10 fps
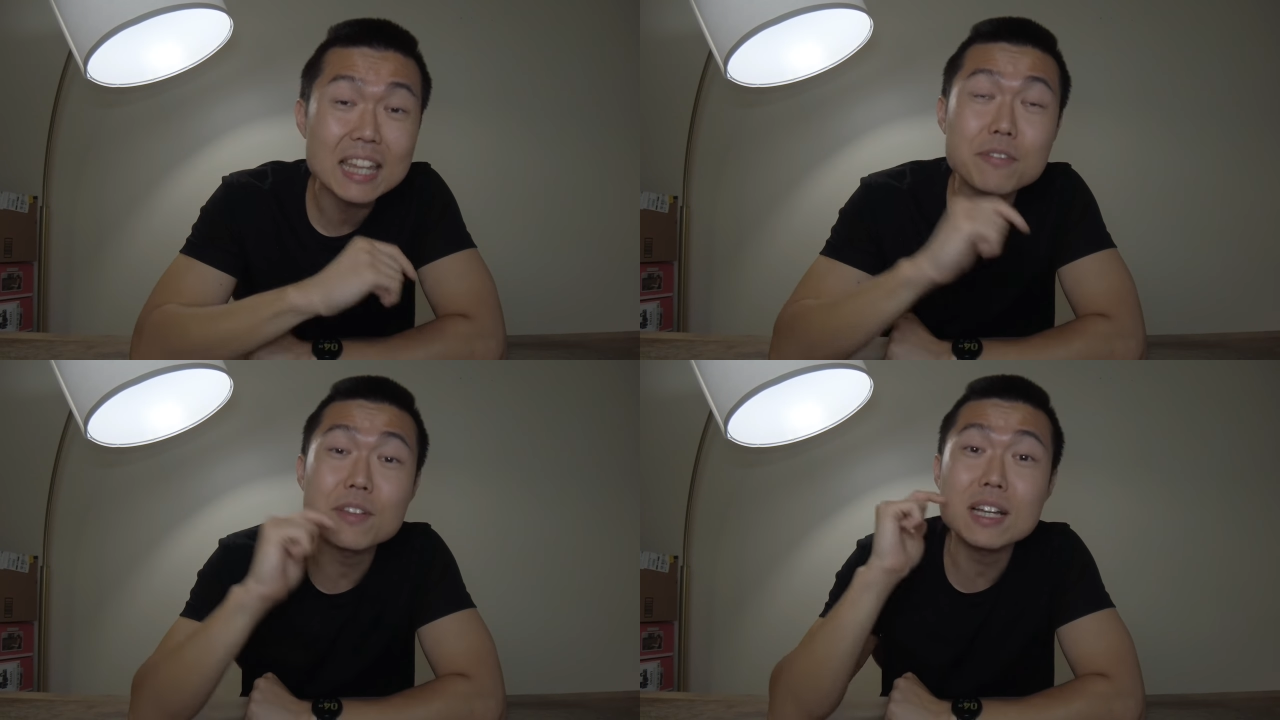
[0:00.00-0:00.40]

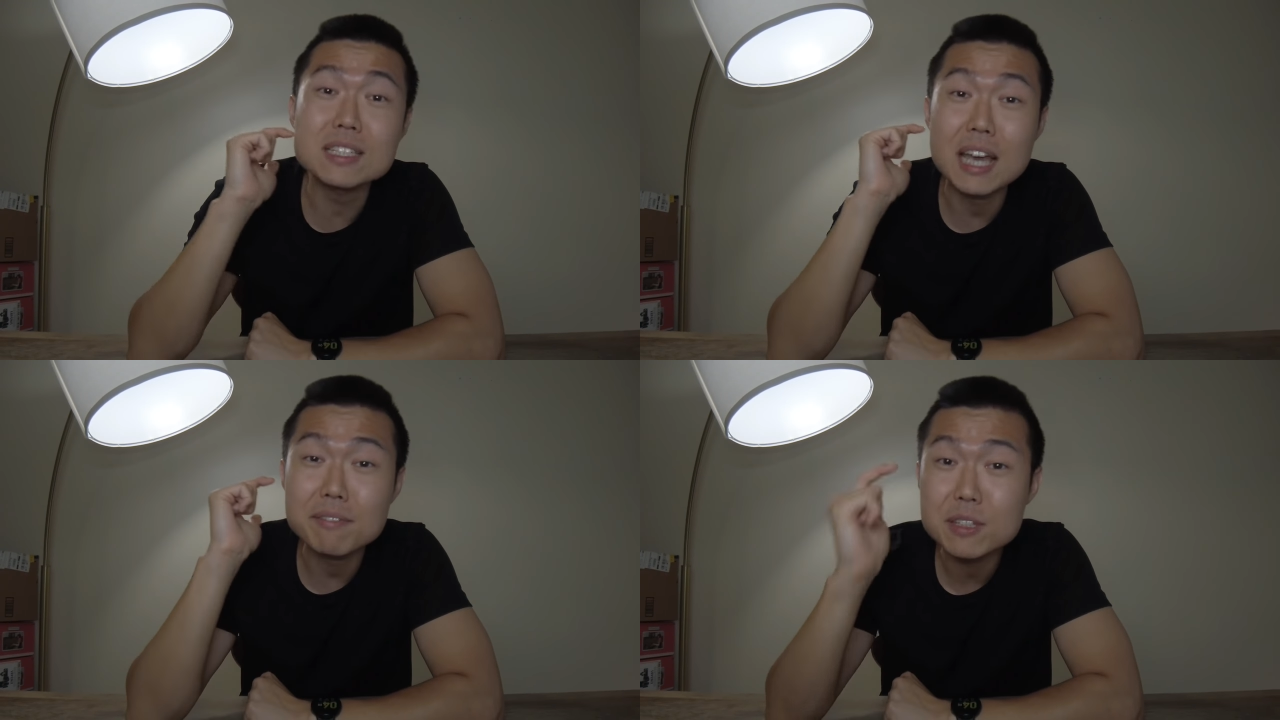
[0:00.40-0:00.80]
And if you
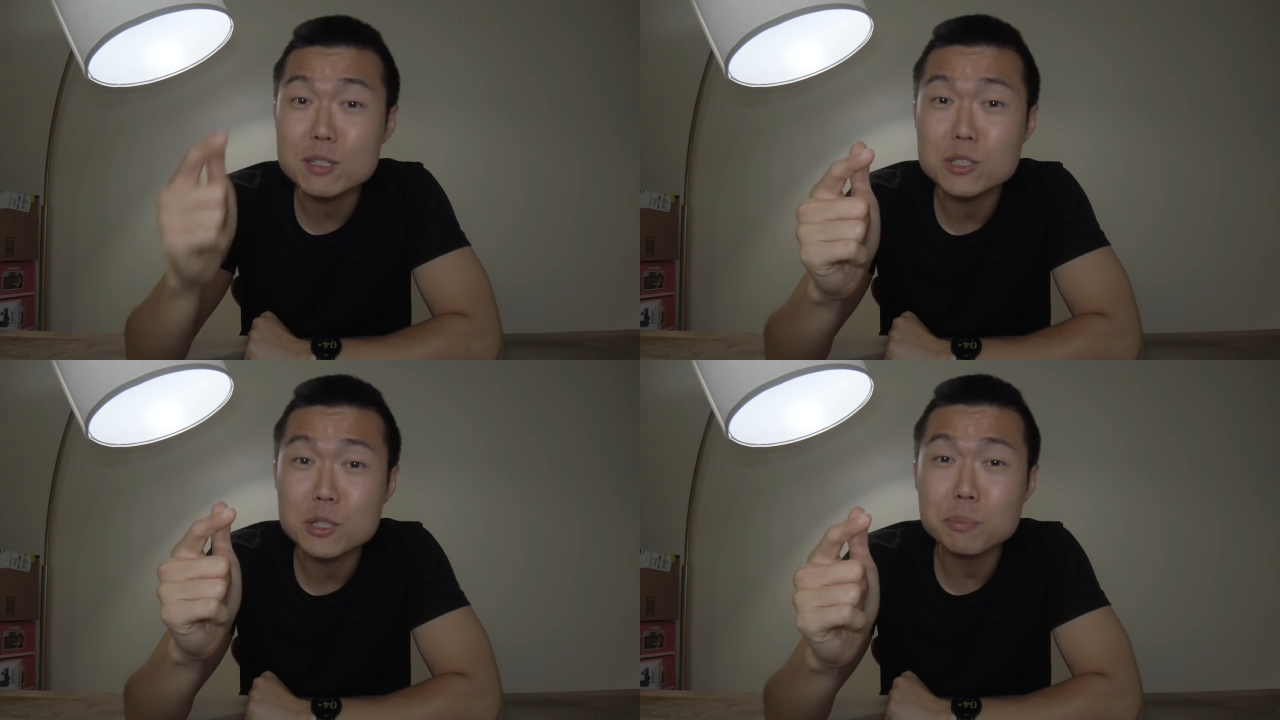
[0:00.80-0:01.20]
guys haven't
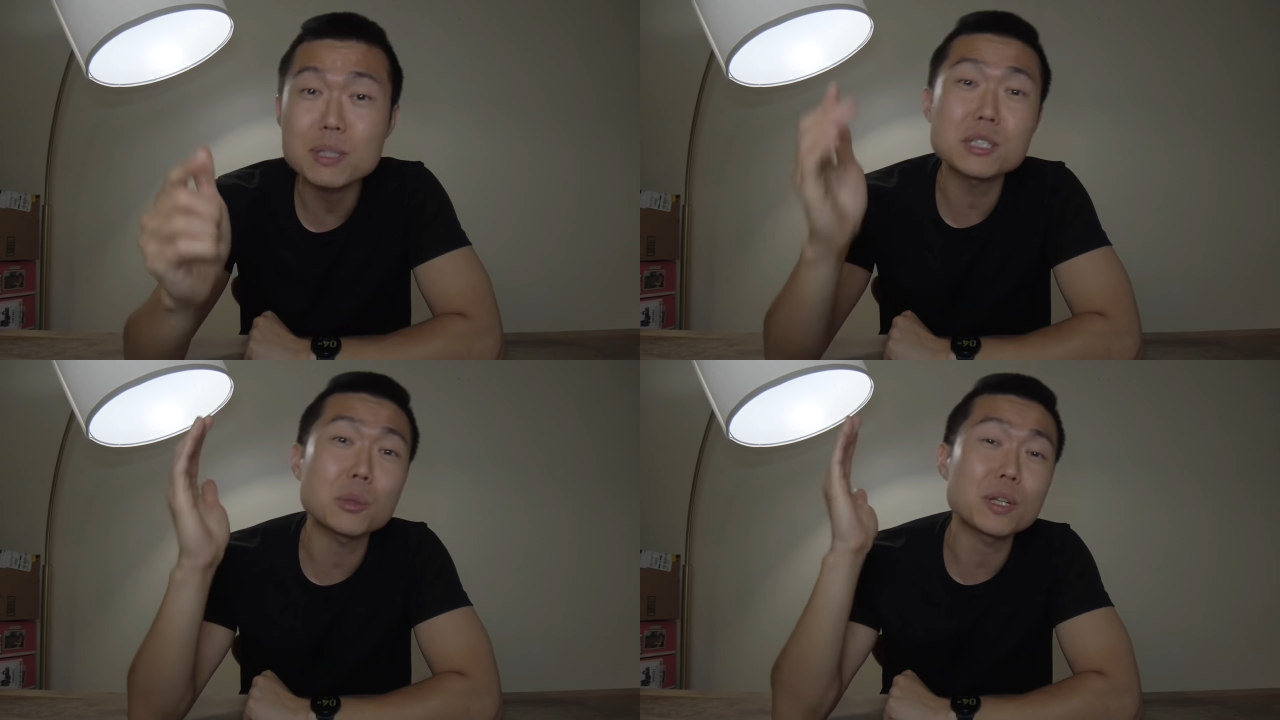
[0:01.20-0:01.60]
done so,
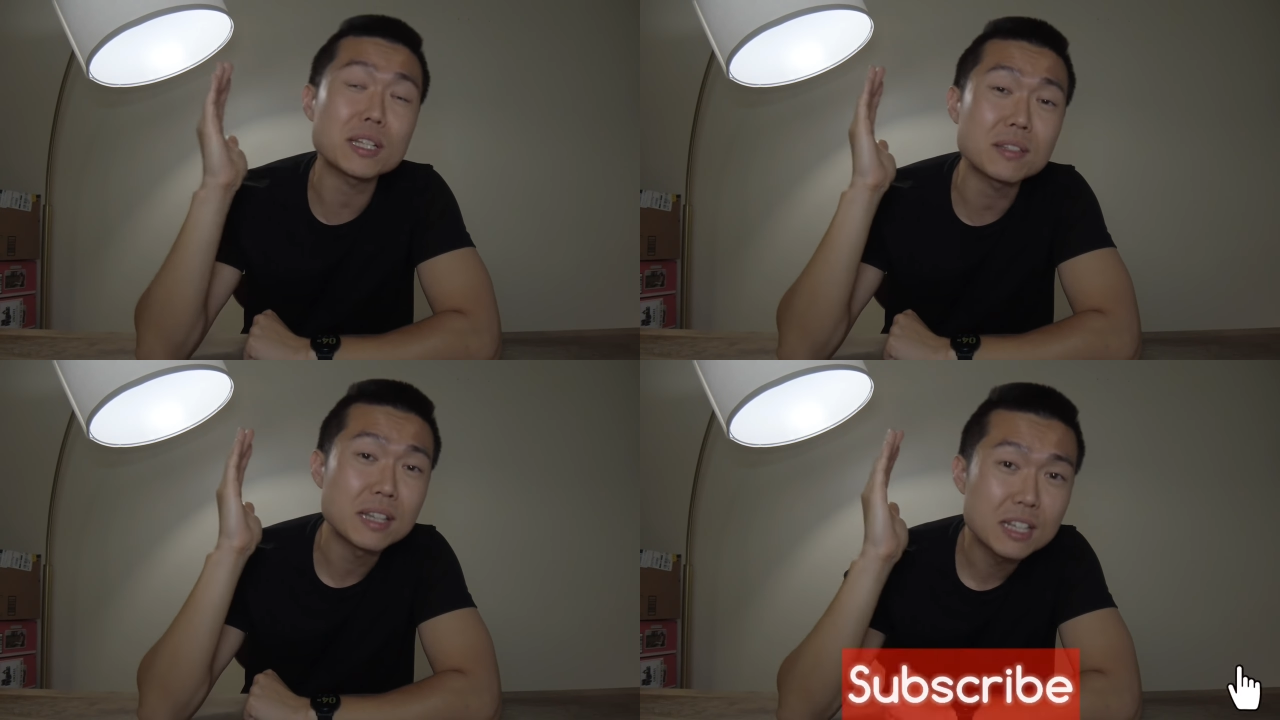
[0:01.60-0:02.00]
please go
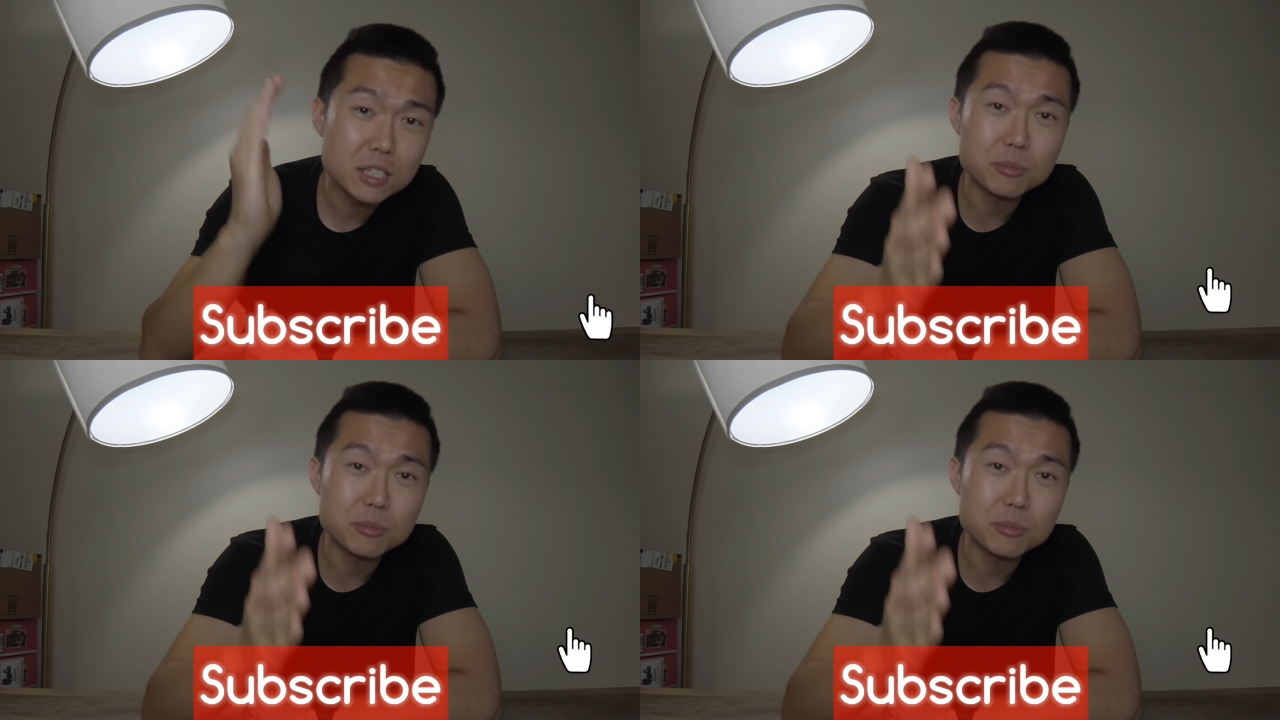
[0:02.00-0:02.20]
ahead and